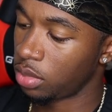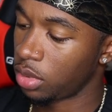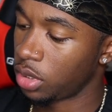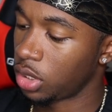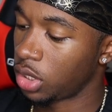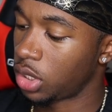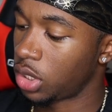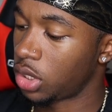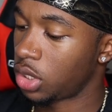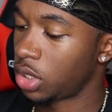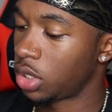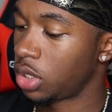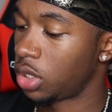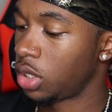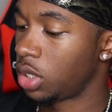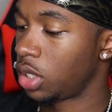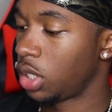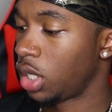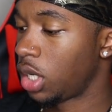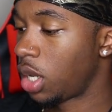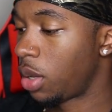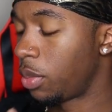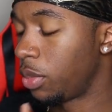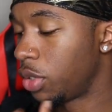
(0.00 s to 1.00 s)
let me just,
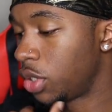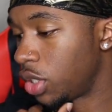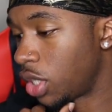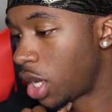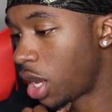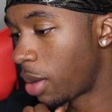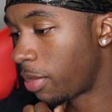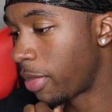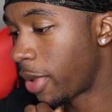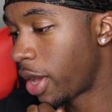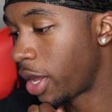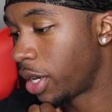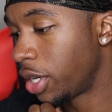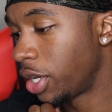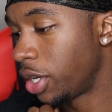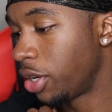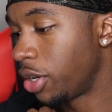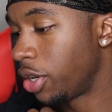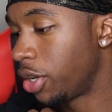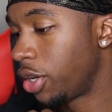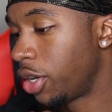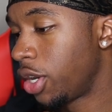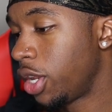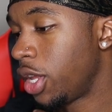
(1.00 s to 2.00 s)
let me just hop out of
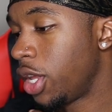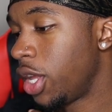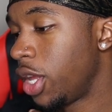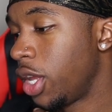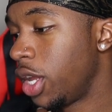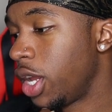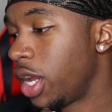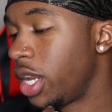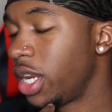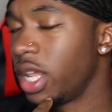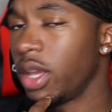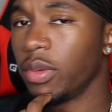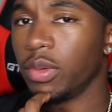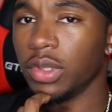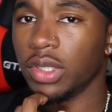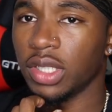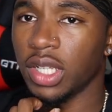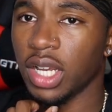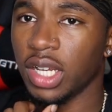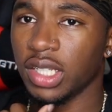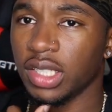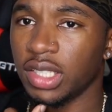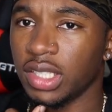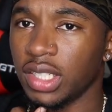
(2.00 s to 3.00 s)
there. And they was
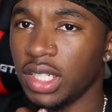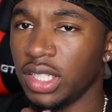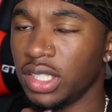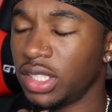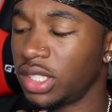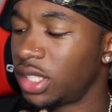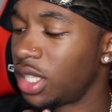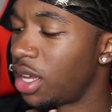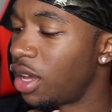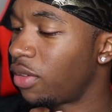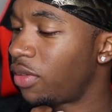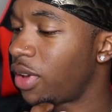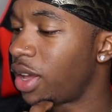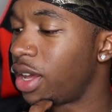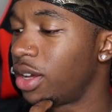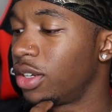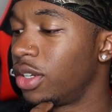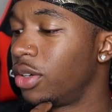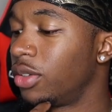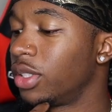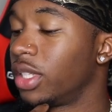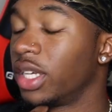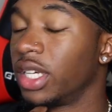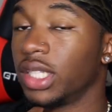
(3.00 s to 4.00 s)
cussing and stuff. I
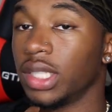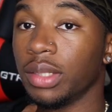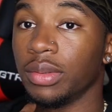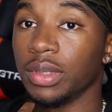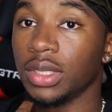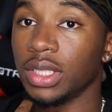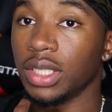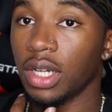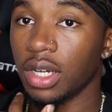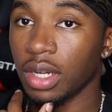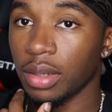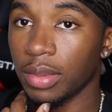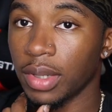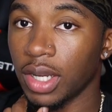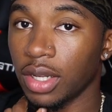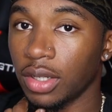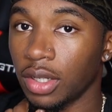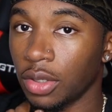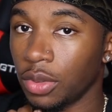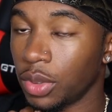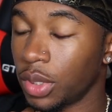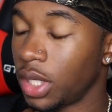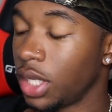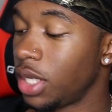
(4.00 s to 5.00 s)
don't know what the heck they was talking
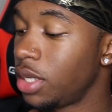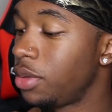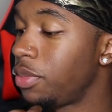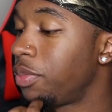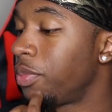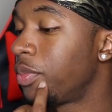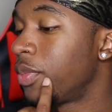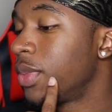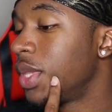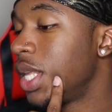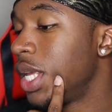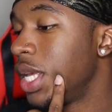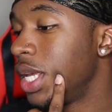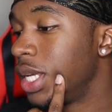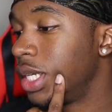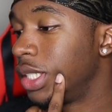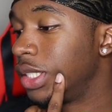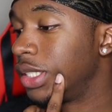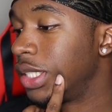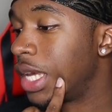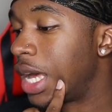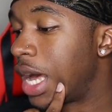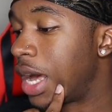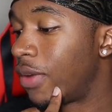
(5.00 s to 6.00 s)
about, low key.
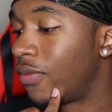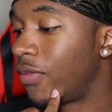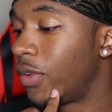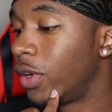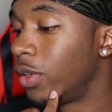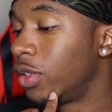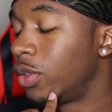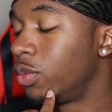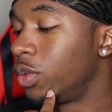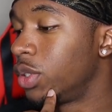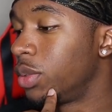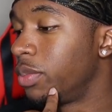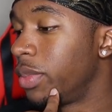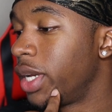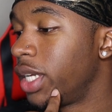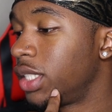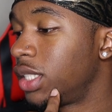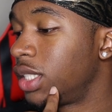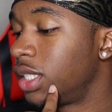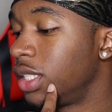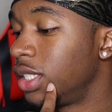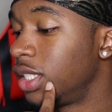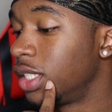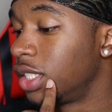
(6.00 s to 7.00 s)
So I felt it was
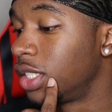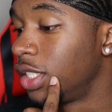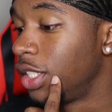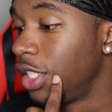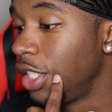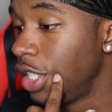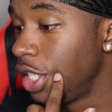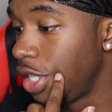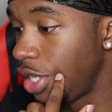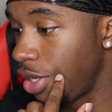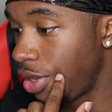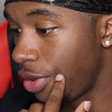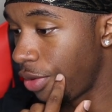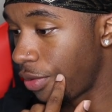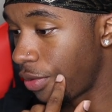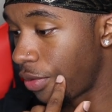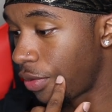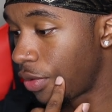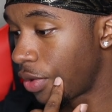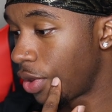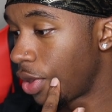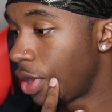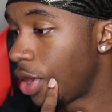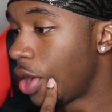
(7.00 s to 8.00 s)
best to just leave.
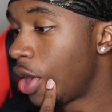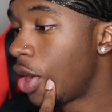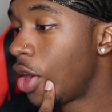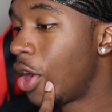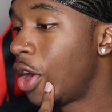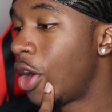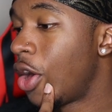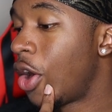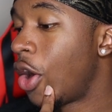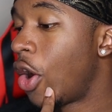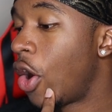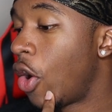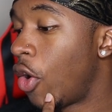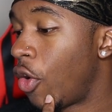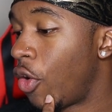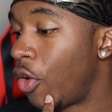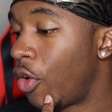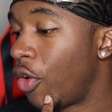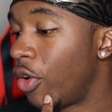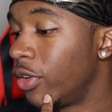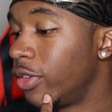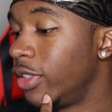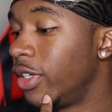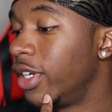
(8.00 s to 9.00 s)

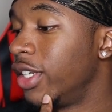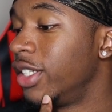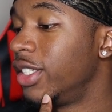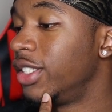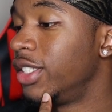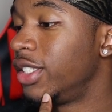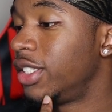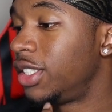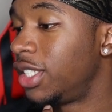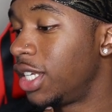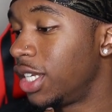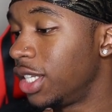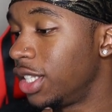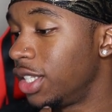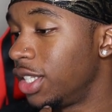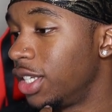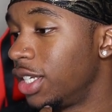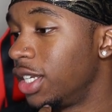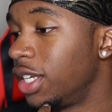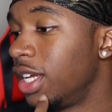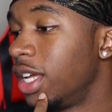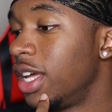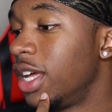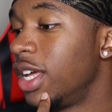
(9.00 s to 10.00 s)
On to
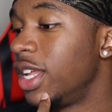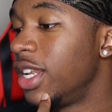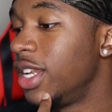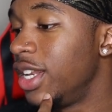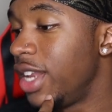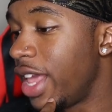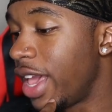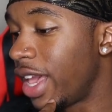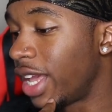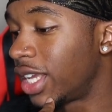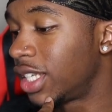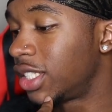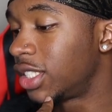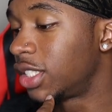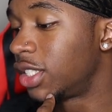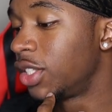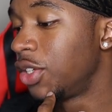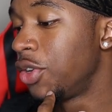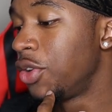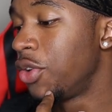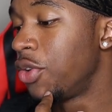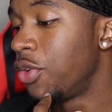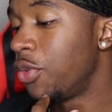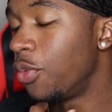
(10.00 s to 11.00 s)
the
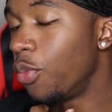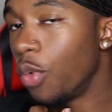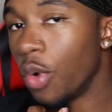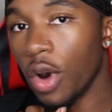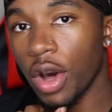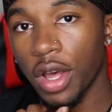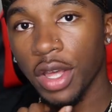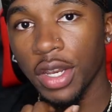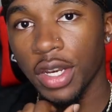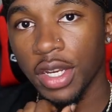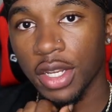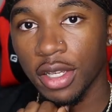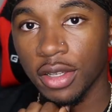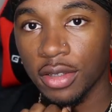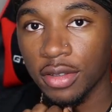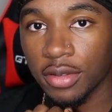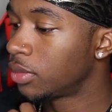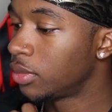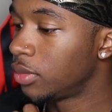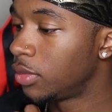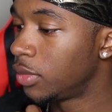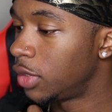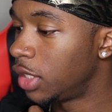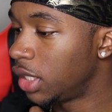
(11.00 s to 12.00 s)
next one.
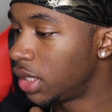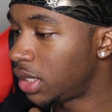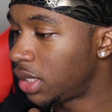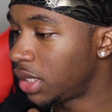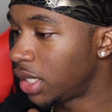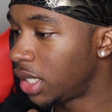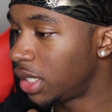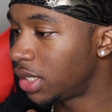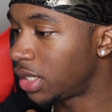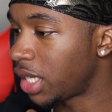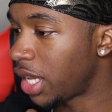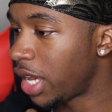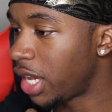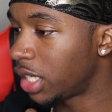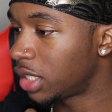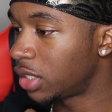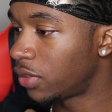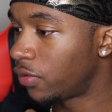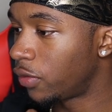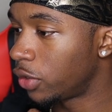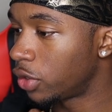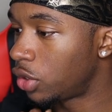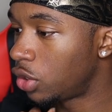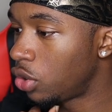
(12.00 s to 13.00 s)
This says
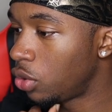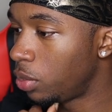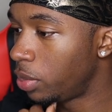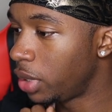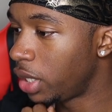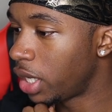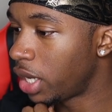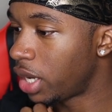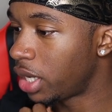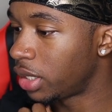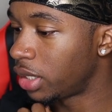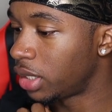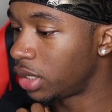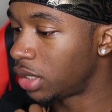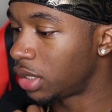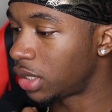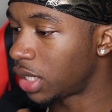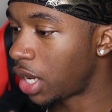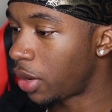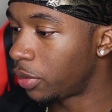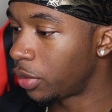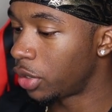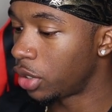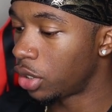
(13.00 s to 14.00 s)
X for to be
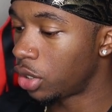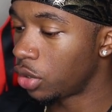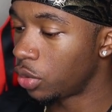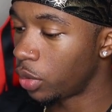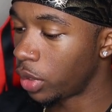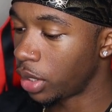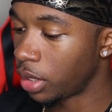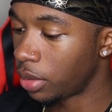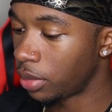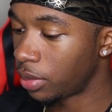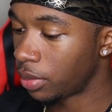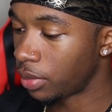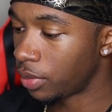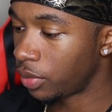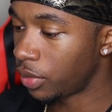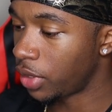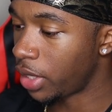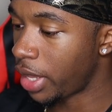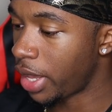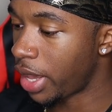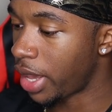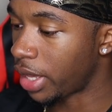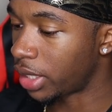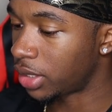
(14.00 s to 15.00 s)
honest. I'm gonna do it.
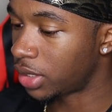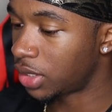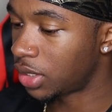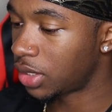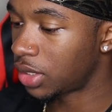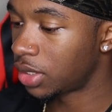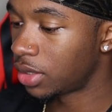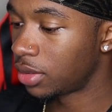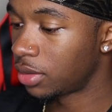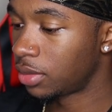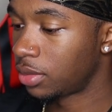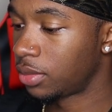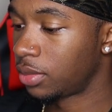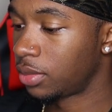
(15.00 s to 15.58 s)
X.